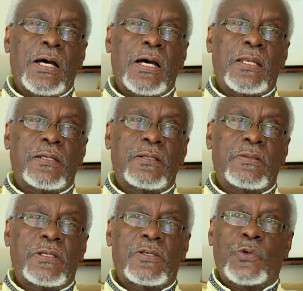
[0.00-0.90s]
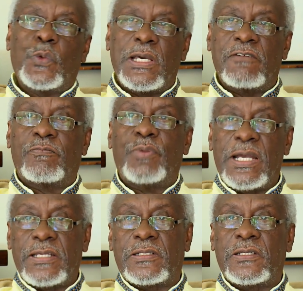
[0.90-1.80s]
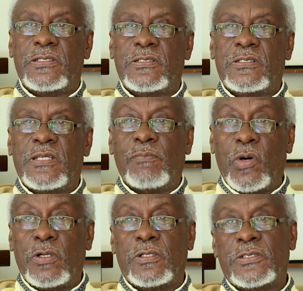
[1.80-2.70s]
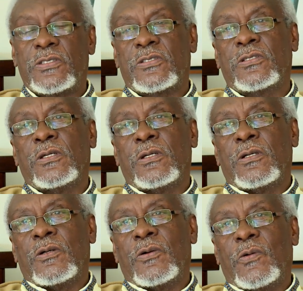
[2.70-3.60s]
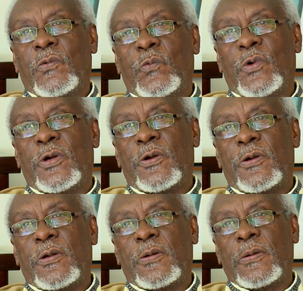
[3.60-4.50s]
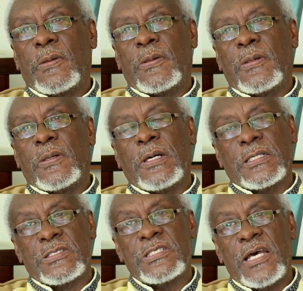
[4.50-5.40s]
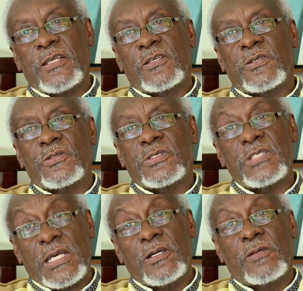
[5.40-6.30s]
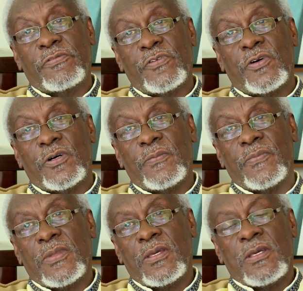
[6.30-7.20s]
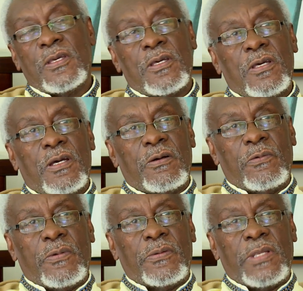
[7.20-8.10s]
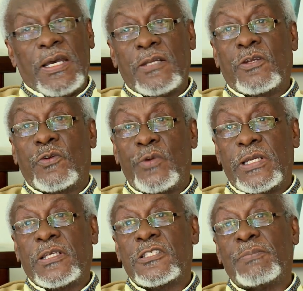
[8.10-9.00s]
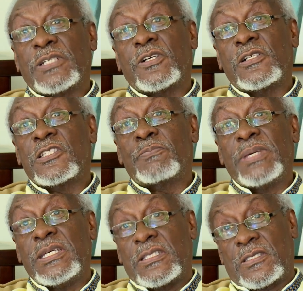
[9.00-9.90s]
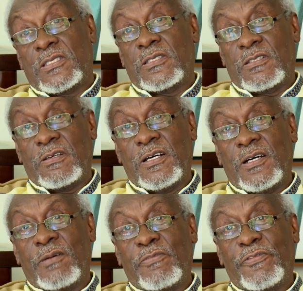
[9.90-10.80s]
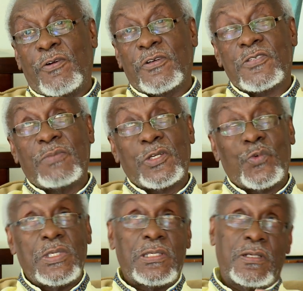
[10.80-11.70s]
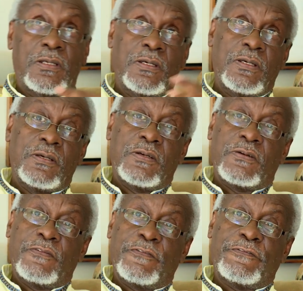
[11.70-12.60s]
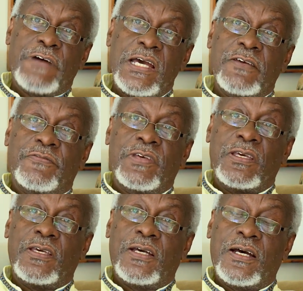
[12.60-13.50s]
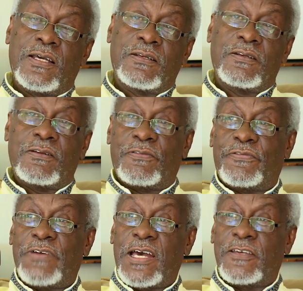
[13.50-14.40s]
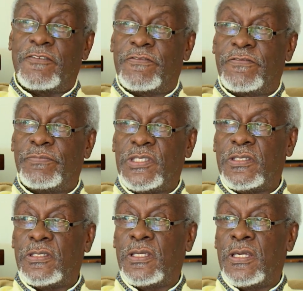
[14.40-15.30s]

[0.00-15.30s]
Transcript: and the 12 brightest among us were assigned to second form. They had to create a special space for us between 5A and 5B,